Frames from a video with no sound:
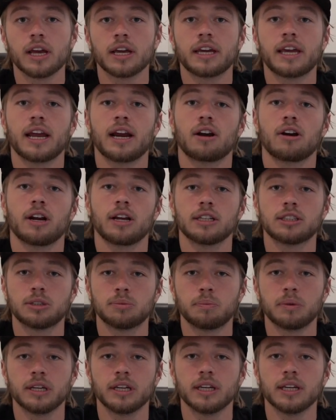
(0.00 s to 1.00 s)
carrying
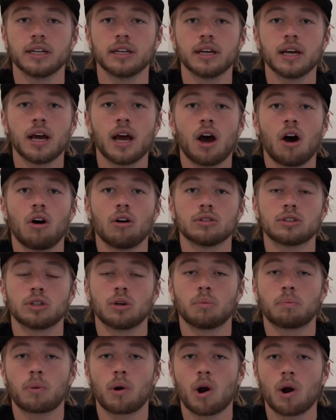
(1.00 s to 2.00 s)
speed,
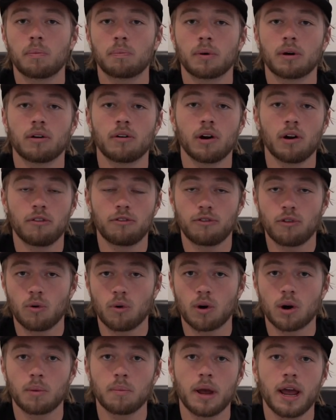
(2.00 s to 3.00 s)
also proper
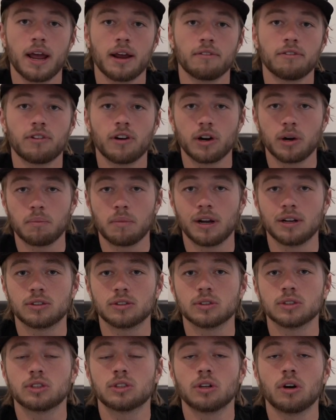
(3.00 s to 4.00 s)
form and
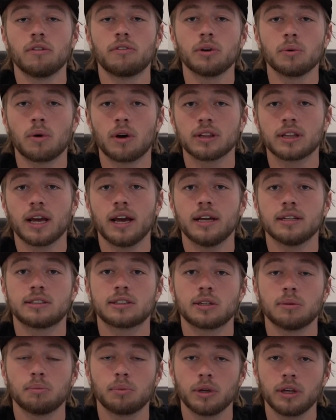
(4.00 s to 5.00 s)
fundamentals. So if you want that, it's
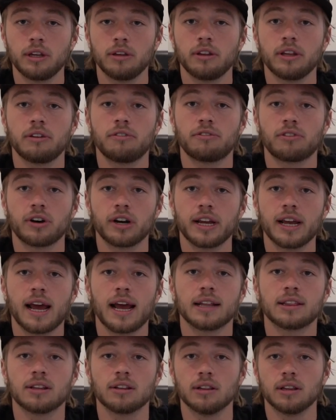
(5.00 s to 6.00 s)
completely free
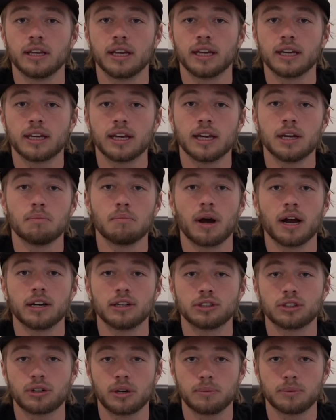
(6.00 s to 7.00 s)
at the link in my
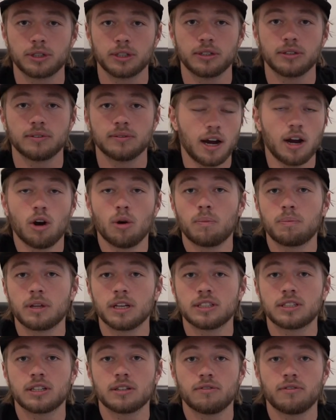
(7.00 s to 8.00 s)
description. I hope
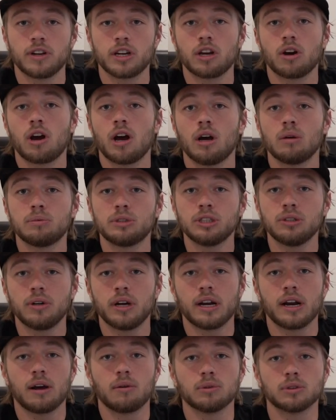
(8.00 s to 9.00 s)
this video helped you,
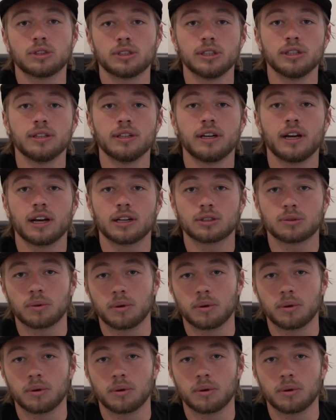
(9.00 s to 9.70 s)
and I will see you in the next one.